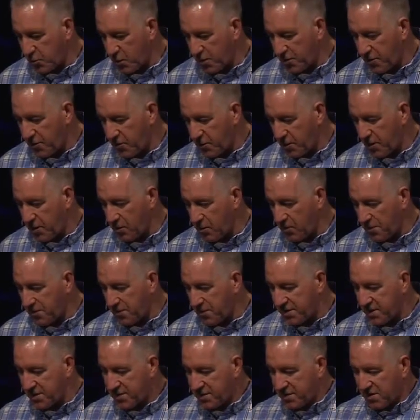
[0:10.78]
1:3, where it
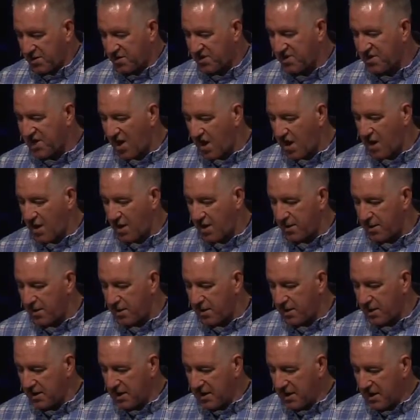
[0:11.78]
says, the sun
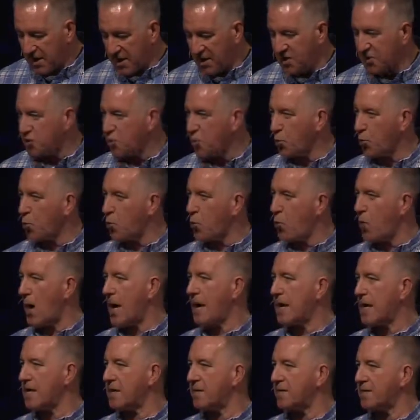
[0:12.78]
is the
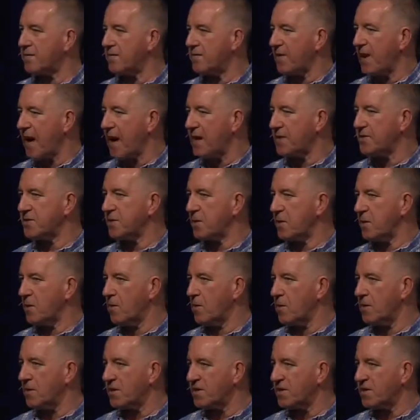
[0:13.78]
radiance of God's glory.